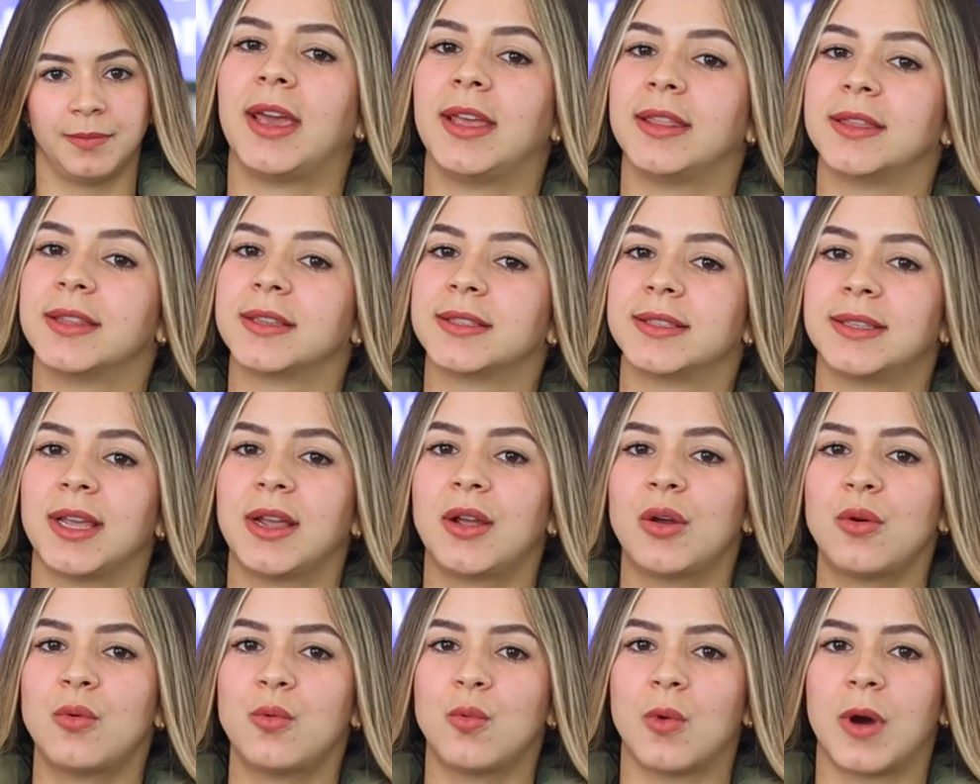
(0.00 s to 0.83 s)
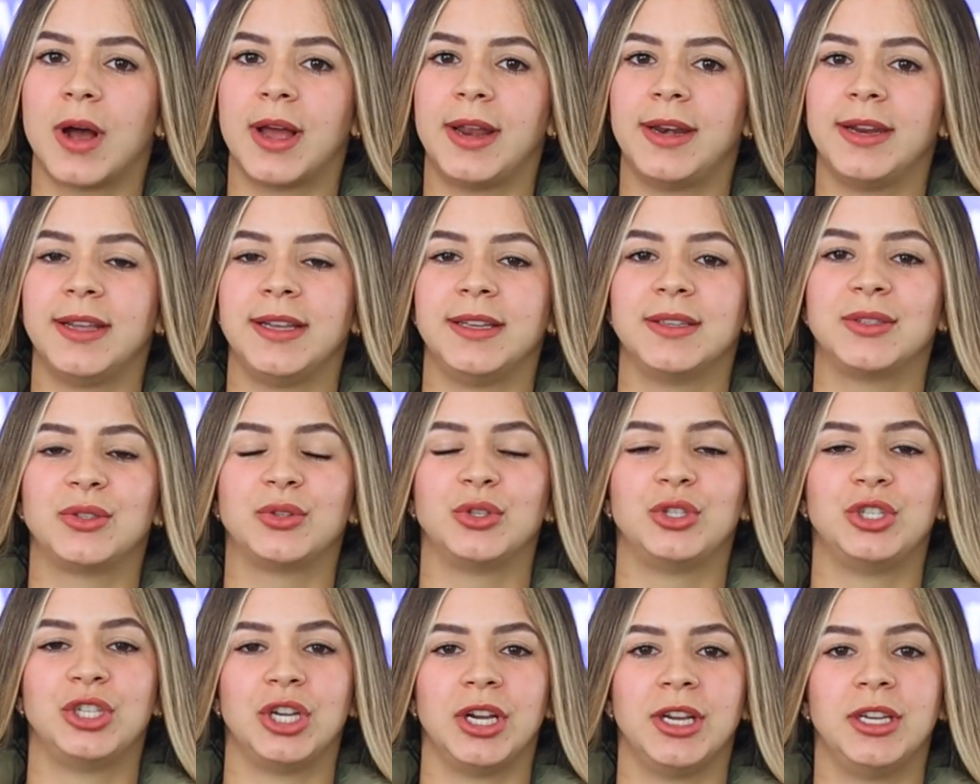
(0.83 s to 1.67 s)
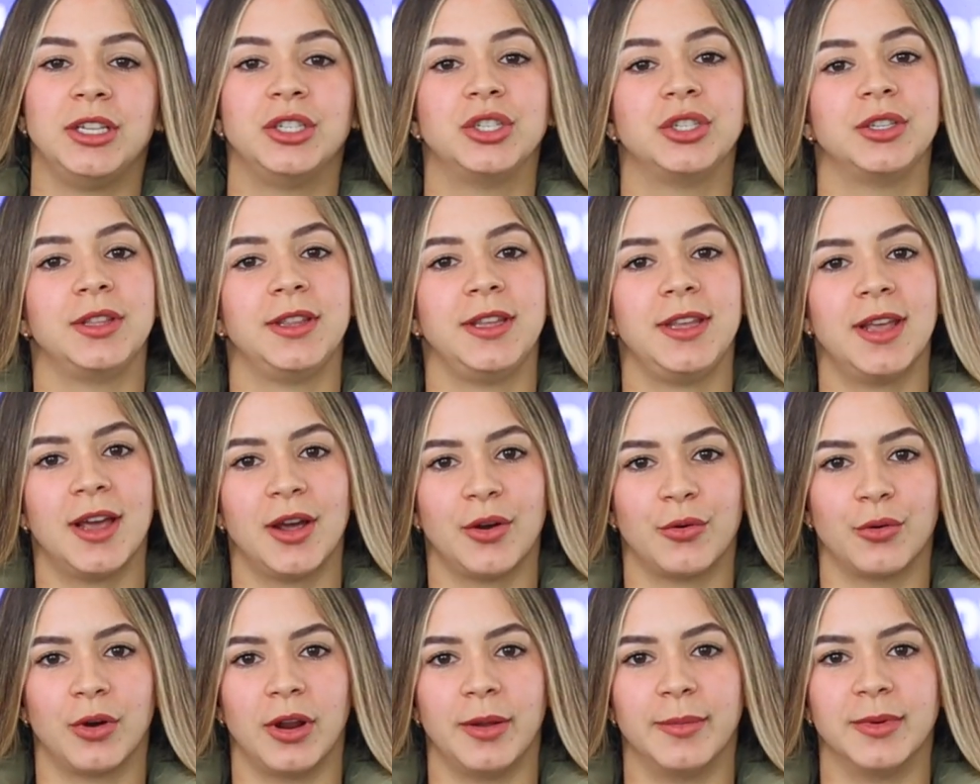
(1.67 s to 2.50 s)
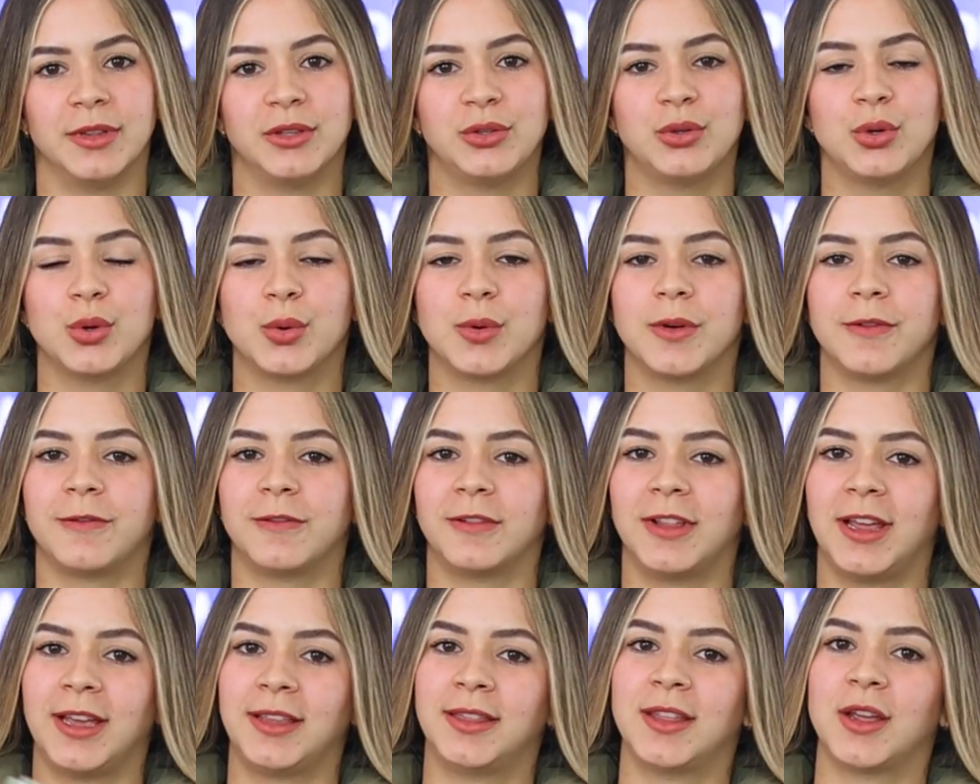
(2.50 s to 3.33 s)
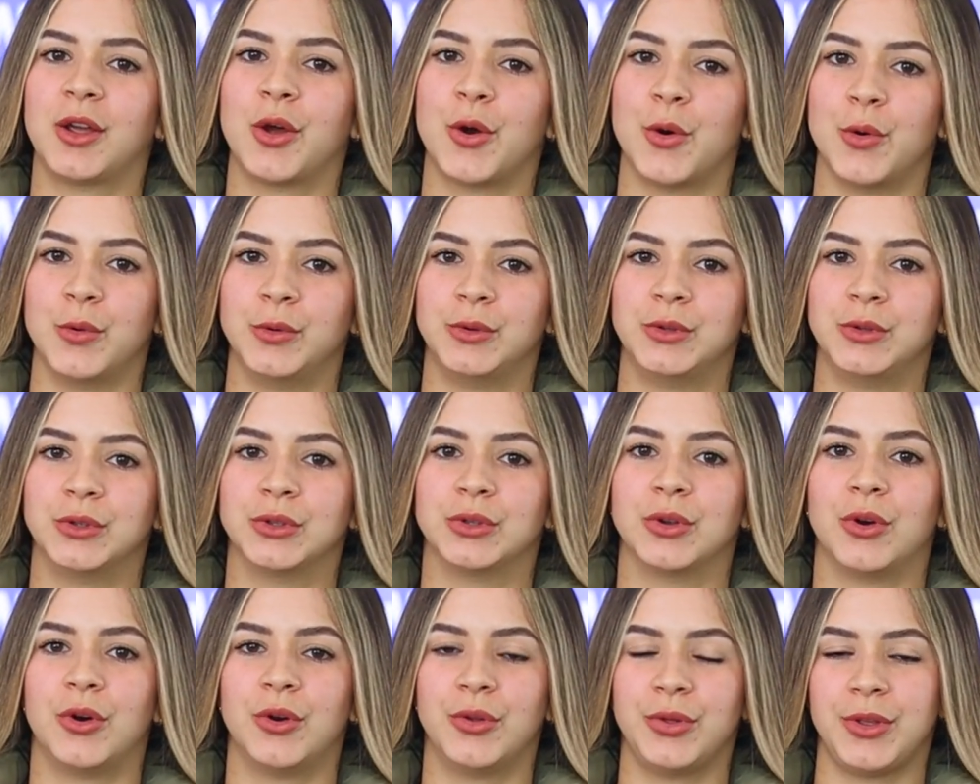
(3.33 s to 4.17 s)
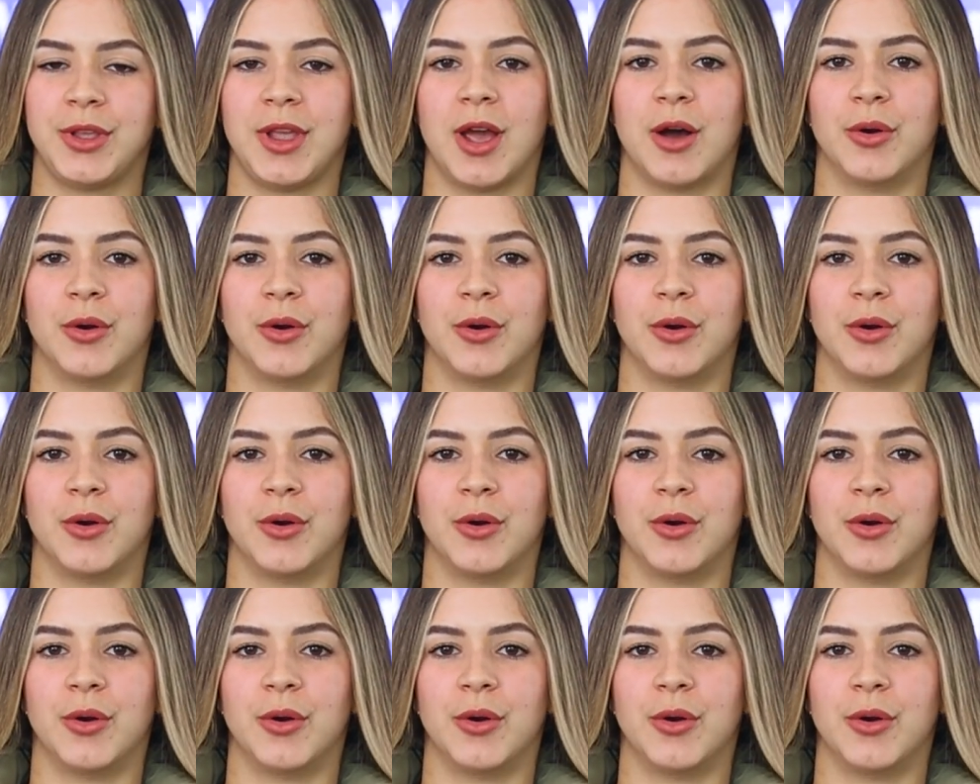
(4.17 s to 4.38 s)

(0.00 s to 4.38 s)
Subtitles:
and the second one is to change the agreement to reflect the codes on the